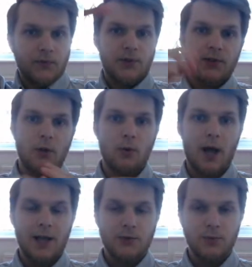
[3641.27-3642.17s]
So
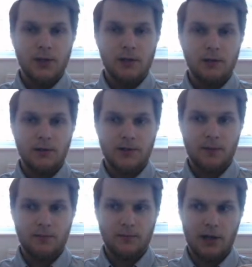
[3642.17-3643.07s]
as we looked
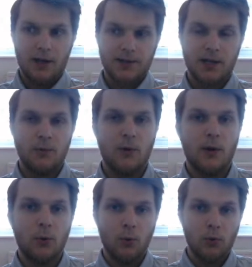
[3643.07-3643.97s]
up last time, we
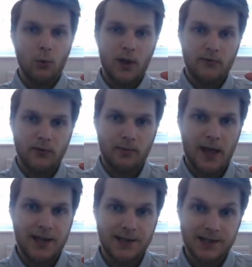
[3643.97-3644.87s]
went all the way from
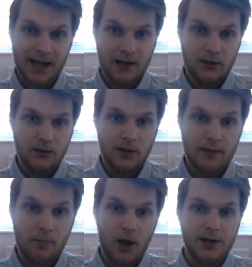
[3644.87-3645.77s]
a second, a
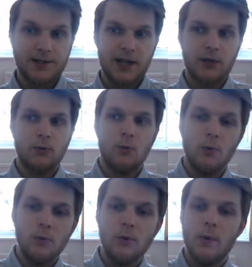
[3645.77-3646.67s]
minor second,
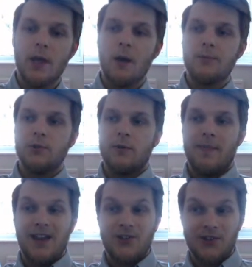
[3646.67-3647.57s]
all the way up to a
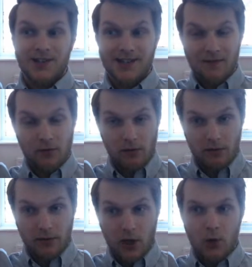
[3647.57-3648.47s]
major seventh,